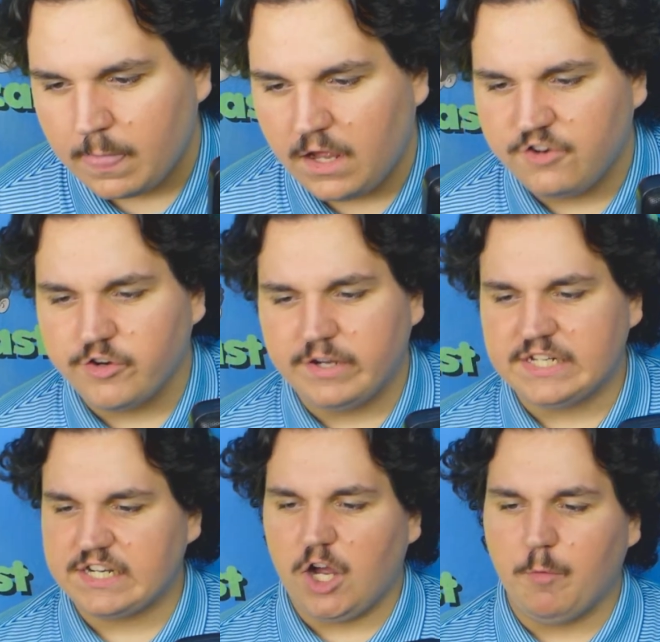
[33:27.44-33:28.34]
Joey
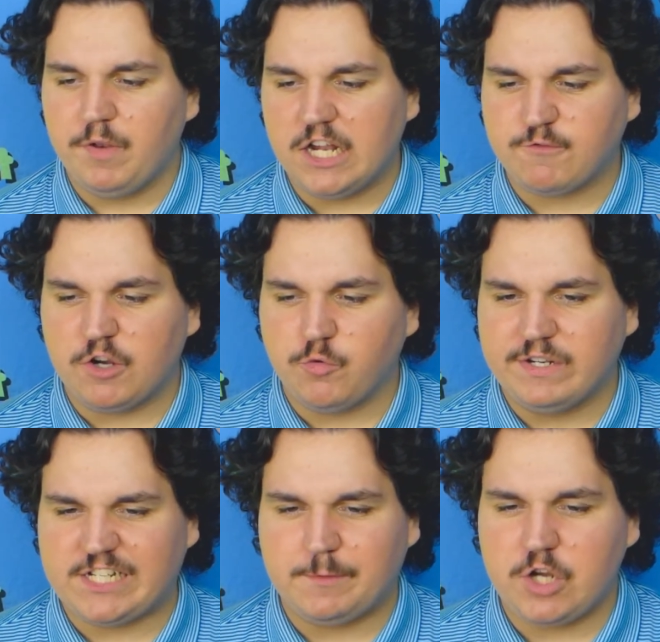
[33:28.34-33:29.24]
says, I hope Nosferatu
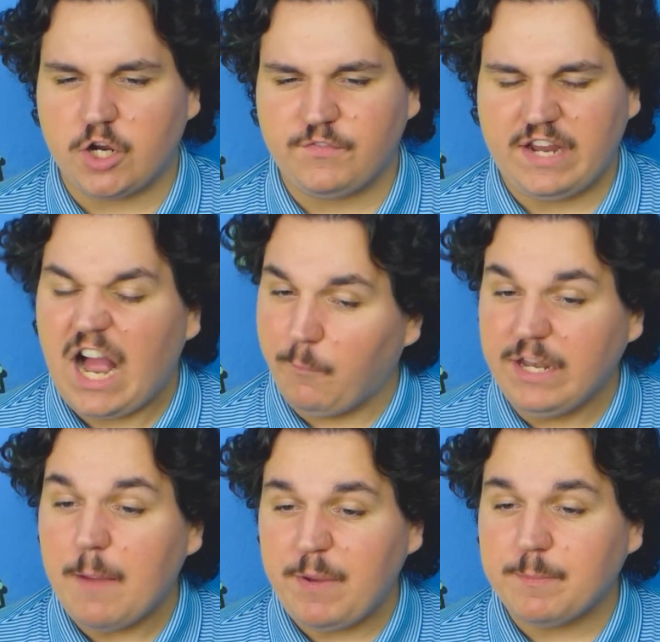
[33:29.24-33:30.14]
wins cinematography. I would
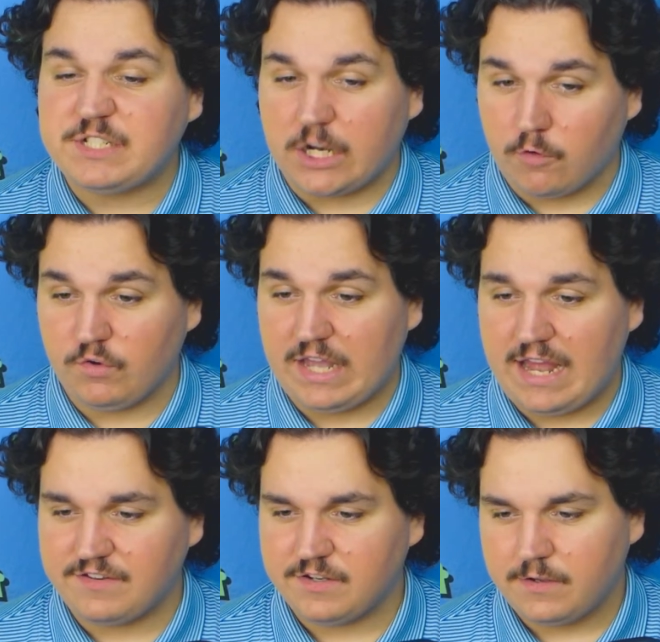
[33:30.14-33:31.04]
not be upset over
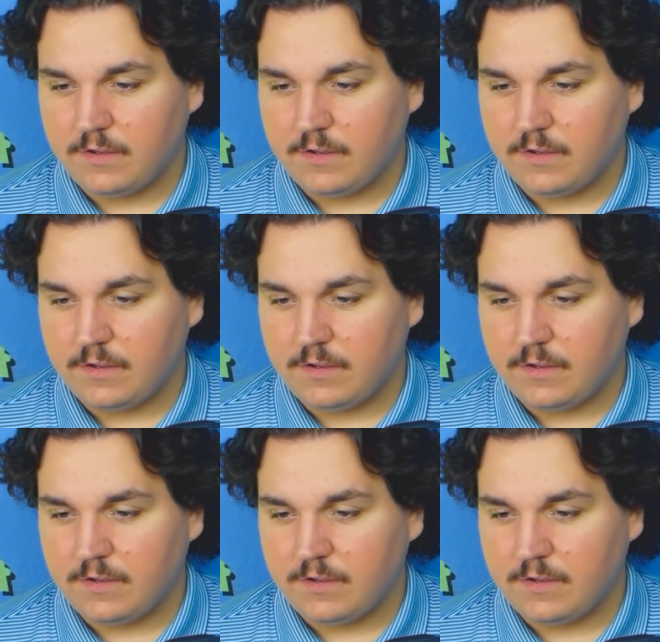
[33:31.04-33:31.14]
that.